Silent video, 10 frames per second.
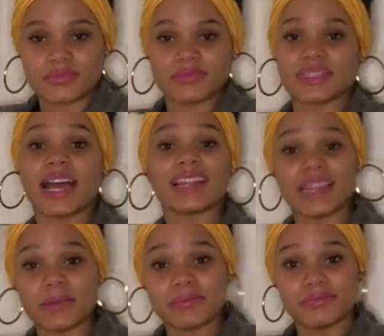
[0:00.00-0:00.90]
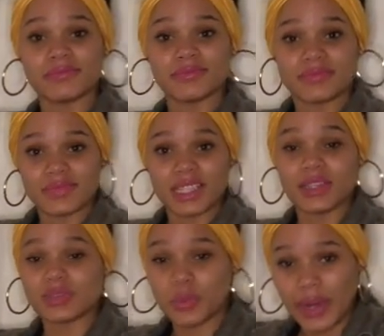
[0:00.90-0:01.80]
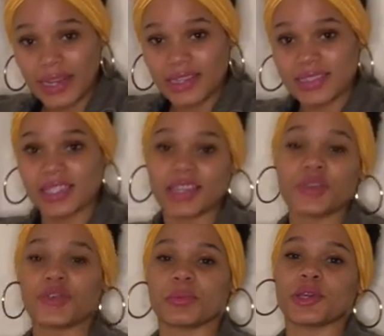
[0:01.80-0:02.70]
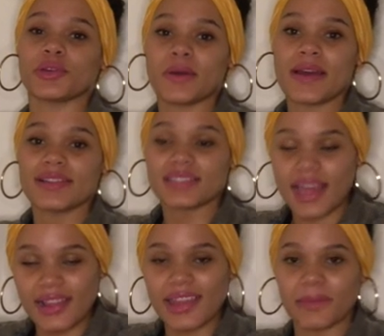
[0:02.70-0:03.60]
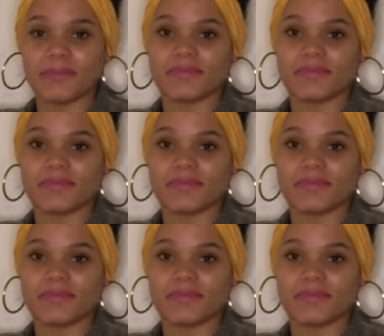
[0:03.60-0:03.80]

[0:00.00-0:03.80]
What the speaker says: Tell him. He's waiting to hear from you. Tell him.